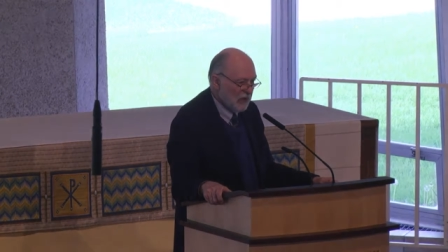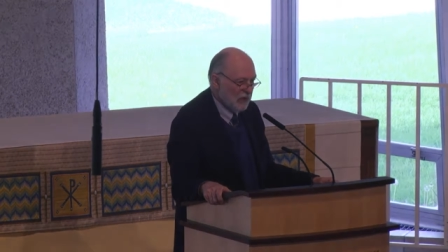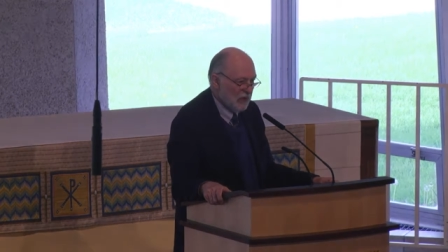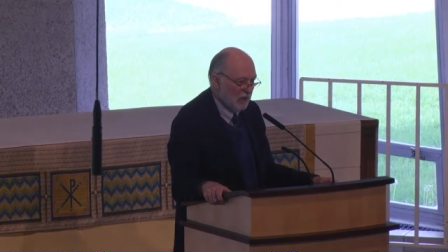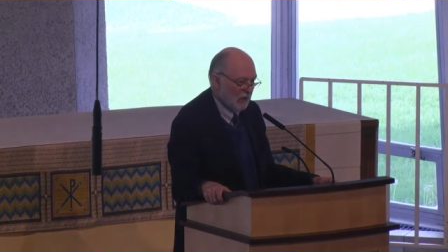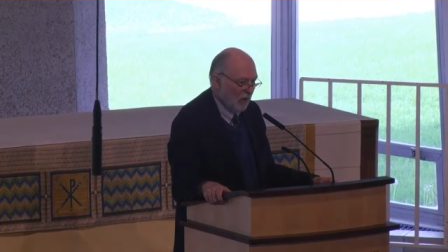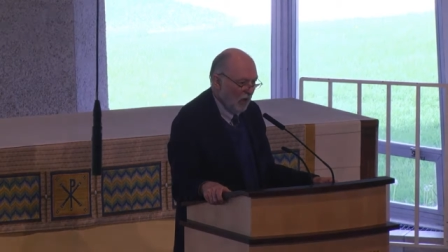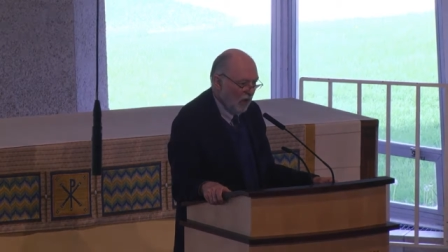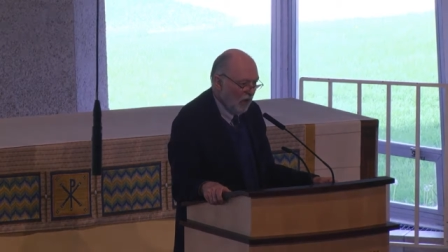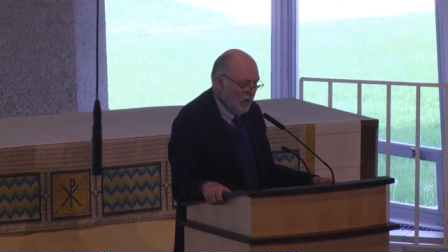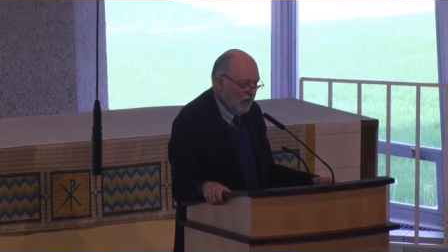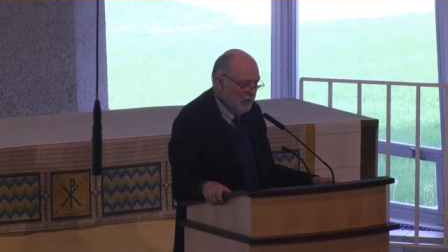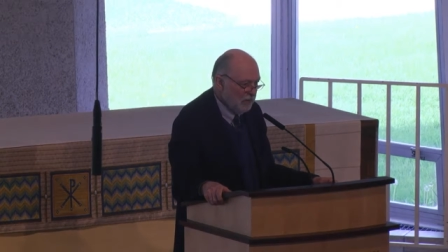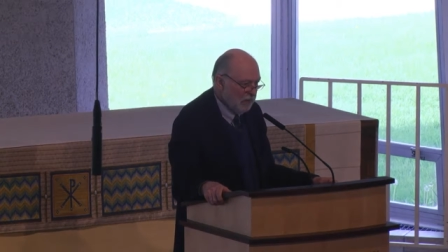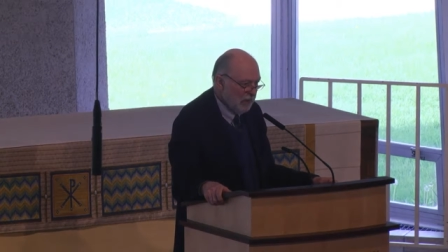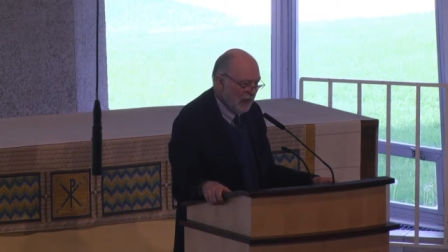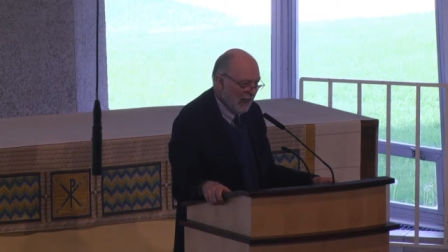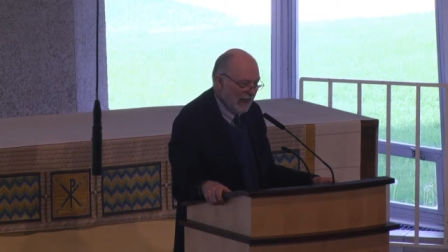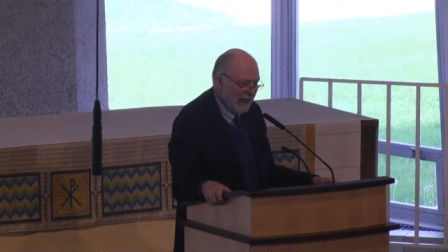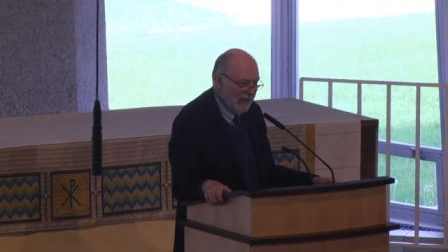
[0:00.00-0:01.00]
and all the
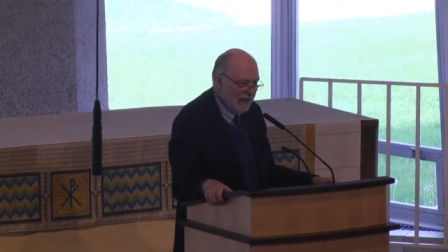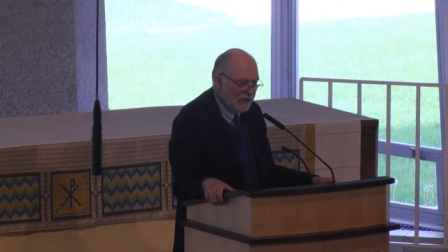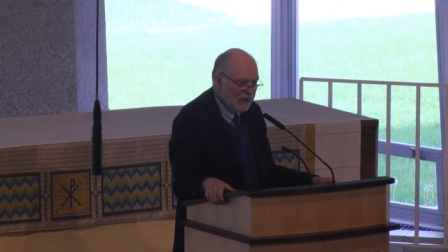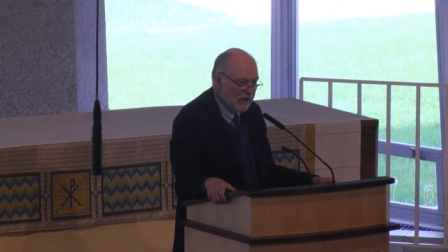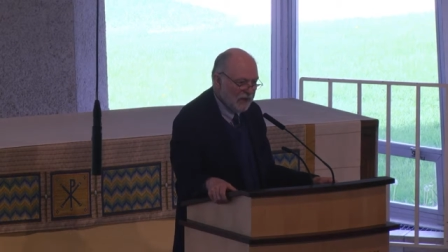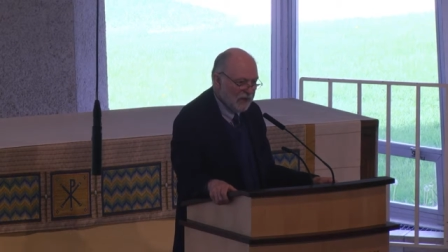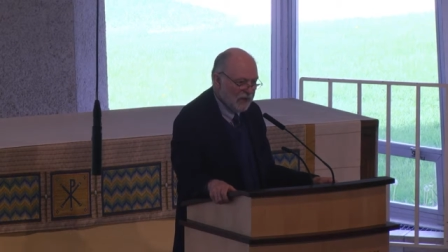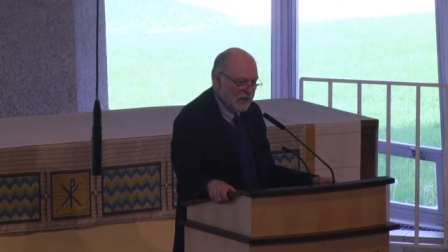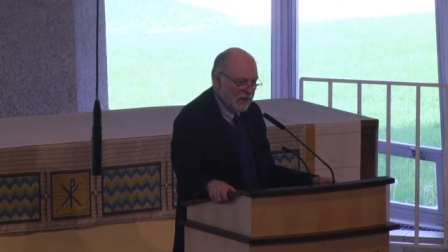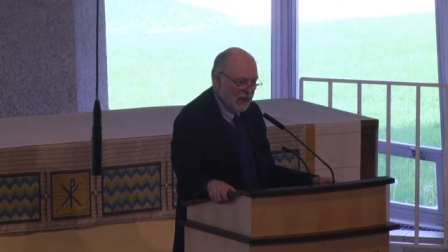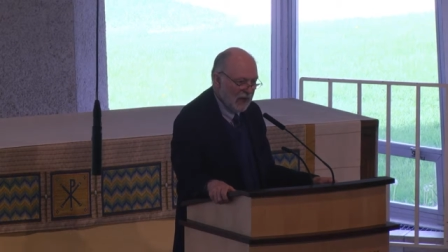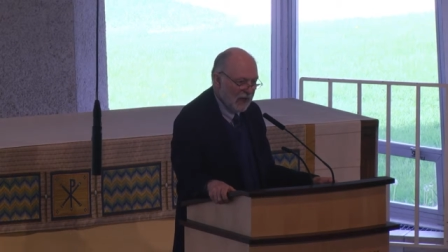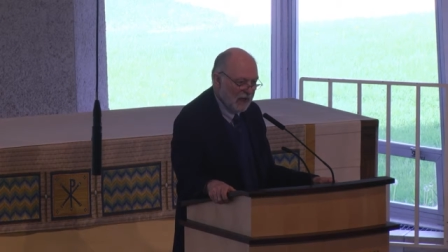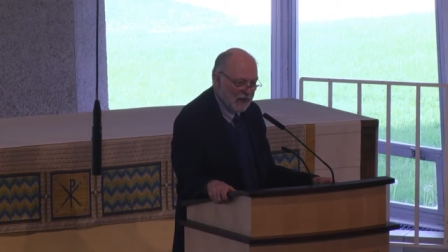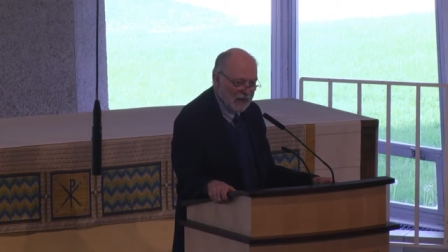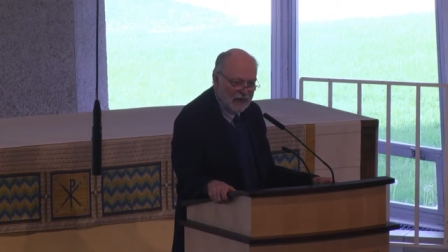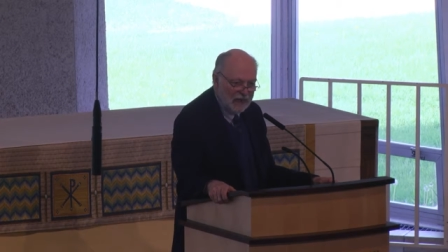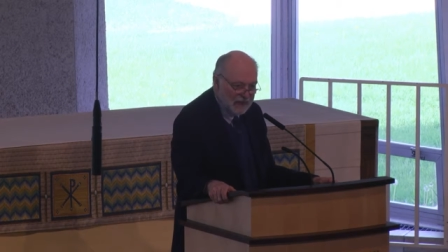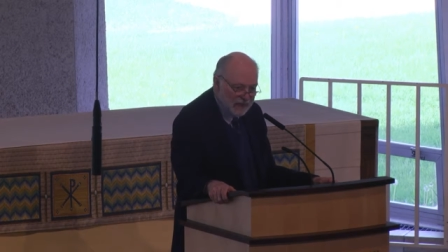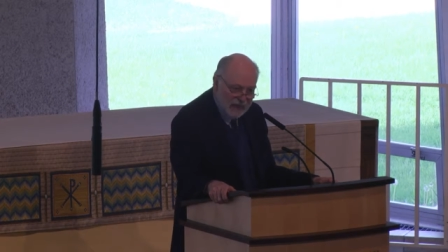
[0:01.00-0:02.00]
plants
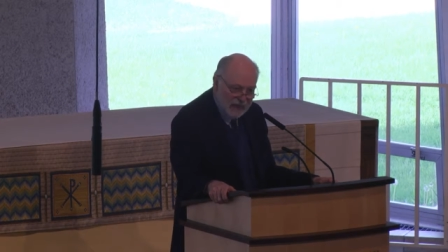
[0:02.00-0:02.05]
and the